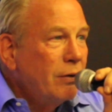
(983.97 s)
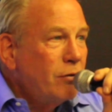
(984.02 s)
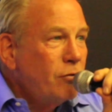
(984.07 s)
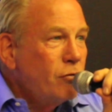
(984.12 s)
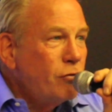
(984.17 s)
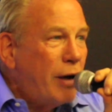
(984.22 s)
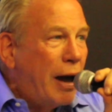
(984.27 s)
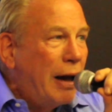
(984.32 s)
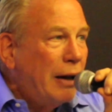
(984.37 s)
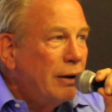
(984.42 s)

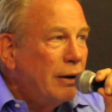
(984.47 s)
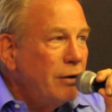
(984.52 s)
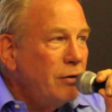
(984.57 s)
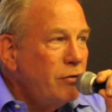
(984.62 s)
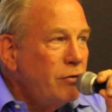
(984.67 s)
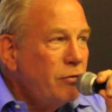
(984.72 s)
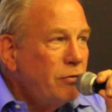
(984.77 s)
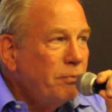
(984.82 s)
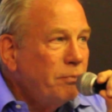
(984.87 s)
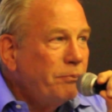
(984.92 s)

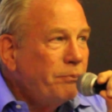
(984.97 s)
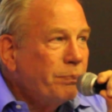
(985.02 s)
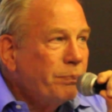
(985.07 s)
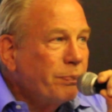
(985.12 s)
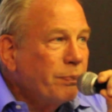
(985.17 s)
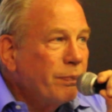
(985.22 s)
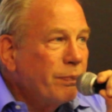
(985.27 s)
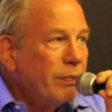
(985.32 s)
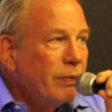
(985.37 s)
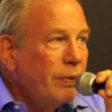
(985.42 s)
challenge,
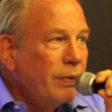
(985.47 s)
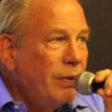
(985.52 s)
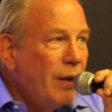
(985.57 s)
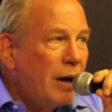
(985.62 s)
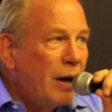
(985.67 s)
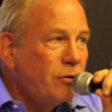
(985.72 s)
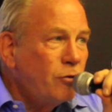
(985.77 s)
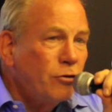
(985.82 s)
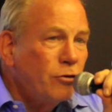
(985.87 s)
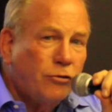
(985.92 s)

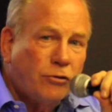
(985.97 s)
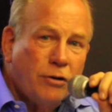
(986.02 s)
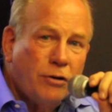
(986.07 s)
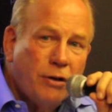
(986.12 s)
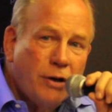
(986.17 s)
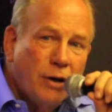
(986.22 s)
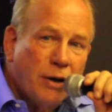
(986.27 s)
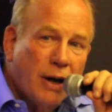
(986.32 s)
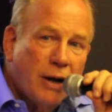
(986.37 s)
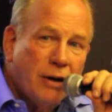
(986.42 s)
not just to
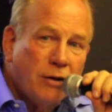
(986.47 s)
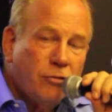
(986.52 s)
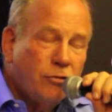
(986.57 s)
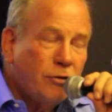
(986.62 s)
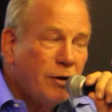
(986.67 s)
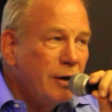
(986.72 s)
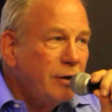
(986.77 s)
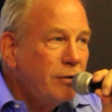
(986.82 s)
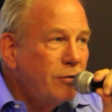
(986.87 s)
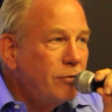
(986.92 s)
the United
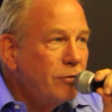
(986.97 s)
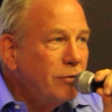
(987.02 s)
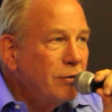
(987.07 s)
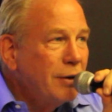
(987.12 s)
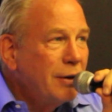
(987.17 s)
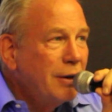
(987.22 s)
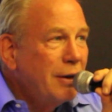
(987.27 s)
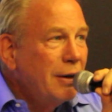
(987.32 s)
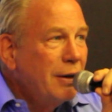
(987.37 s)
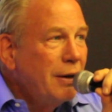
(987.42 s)
States,
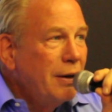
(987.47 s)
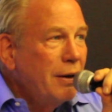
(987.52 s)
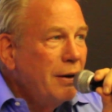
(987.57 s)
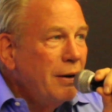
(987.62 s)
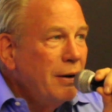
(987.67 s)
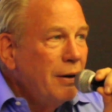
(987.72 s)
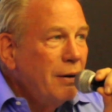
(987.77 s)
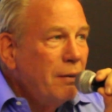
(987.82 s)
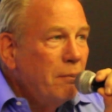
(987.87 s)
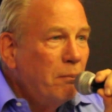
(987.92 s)

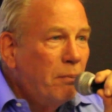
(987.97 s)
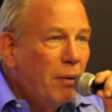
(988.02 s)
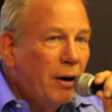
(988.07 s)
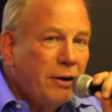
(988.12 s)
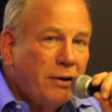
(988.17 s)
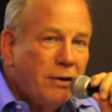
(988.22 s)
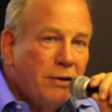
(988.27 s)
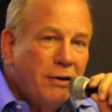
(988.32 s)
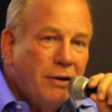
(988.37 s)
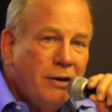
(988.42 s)

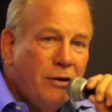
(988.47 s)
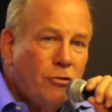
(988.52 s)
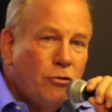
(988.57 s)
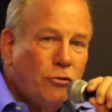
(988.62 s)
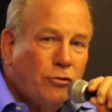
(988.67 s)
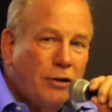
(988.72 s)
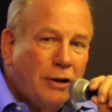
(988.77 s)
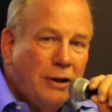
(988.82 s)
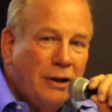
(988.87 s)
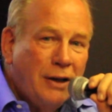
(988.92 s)
but
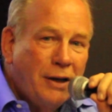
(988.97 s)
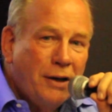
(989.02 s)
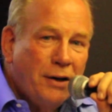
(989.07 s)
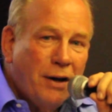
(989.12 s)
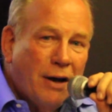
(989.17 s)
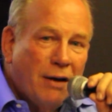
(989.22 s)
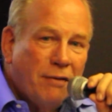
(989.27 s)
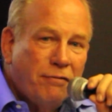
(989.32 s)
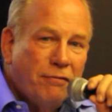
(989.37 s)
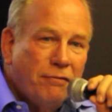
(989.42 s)
interestingly
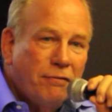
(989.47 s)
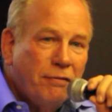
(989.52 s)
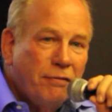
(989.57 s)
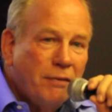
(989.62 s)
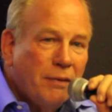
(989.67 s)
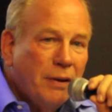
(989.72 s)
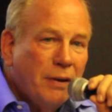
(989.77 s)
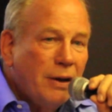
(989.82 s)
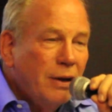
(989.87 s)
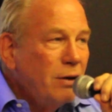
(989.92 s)
enough,
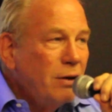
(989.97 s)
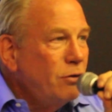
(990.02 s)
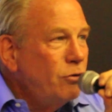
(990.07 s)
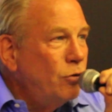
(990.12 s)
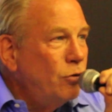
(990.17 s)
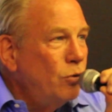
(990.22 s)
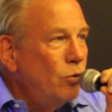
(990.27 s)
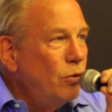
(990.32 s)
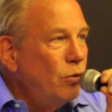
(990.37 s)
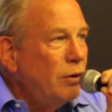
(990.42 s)

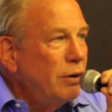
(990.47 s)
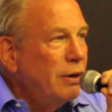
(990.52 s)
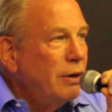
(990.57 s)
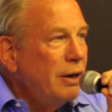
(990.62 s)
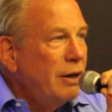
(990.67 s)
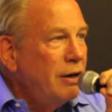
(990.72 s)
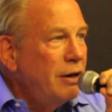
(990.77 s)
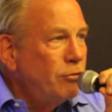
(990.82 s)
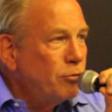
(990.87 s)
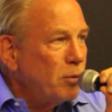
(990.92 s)
to
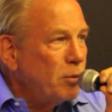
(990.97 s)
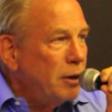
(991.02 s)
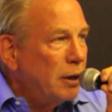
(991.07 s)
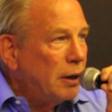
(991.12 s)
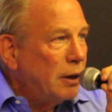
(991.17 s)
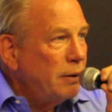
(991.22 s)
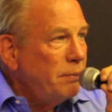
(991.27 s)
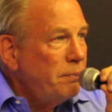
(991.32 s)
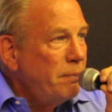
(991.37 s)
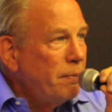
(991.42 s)

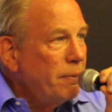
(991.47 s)
Israel,